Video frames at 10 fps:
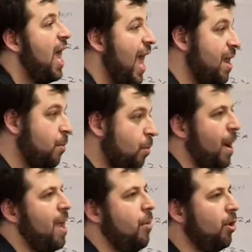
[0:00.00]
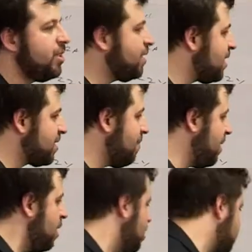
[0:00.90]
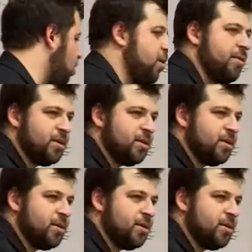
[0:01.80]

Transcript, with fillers: and by multitasking, I mean start on